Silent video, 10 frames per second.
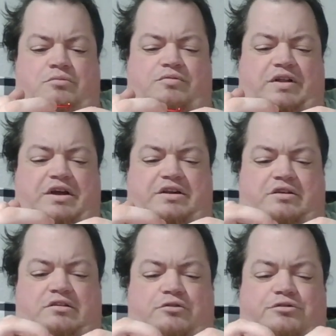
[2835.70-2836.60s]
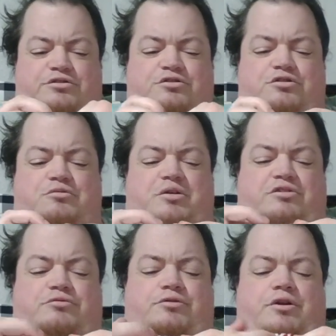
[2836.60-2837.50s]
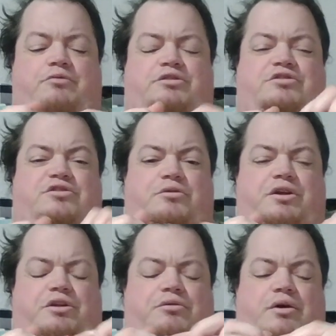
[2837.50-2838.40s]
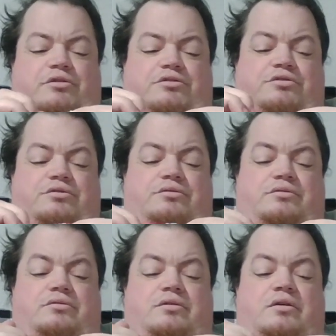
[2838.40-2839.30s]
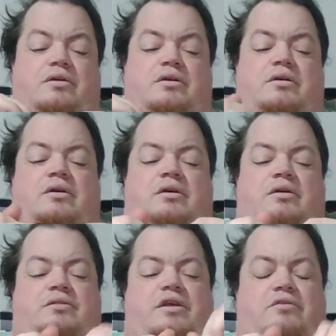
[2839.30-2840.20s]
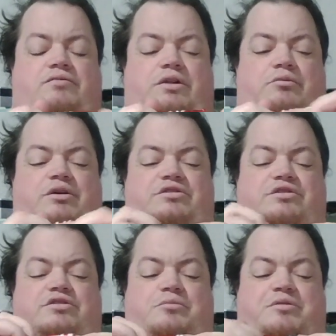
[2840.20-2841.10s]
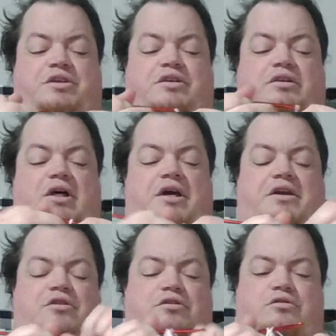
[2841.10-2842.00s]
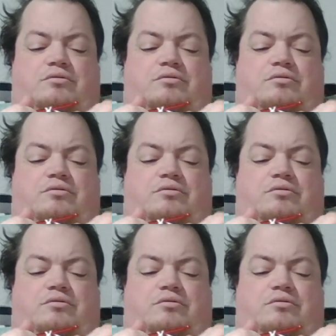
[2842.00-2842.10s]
Hopefully I didn't lose too much of what I was showing you guys. Thankfully it wasn't something that, like,